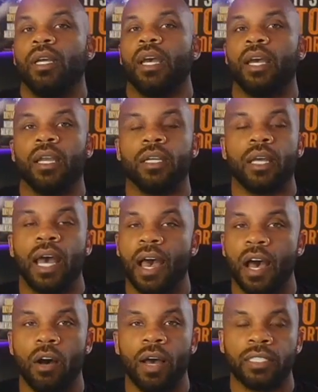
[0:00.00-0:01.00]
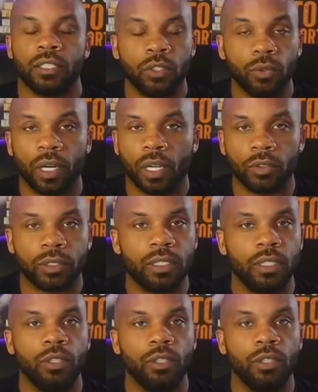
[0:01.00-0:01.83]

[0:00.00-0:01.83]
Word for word: and how as a new L L C,